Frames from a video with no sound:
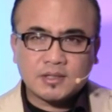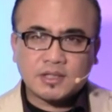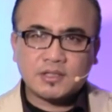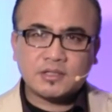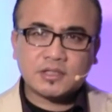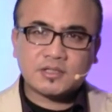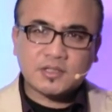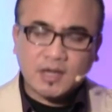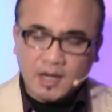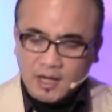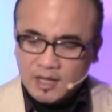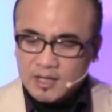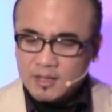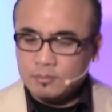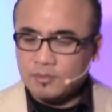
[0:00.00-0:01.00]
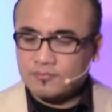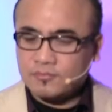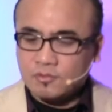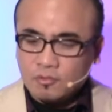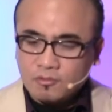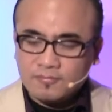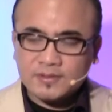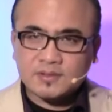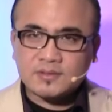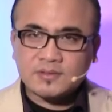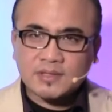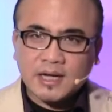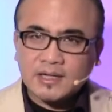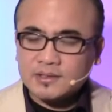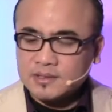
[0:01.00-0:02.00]
that in a time of
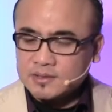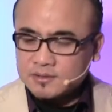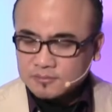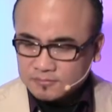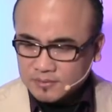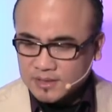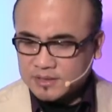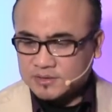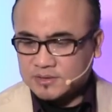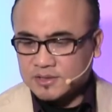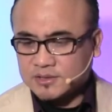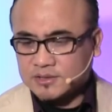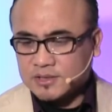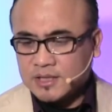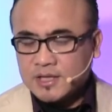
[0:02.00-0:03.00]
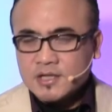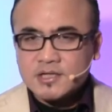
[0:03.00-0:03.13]
COVID-19 crisis,